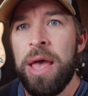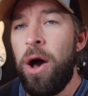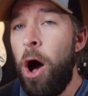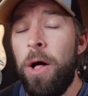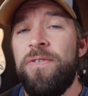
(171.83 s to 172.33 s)

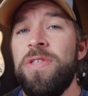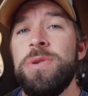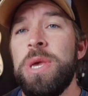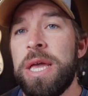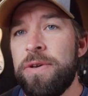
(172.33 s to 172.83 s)
all for the
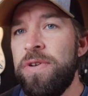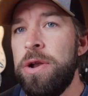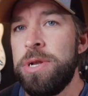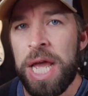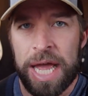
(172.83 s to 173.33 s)
sake of
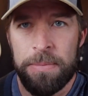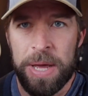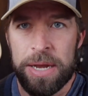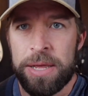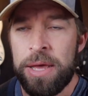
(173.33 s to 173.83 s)

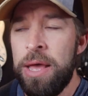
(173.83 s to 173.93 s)
entertainment.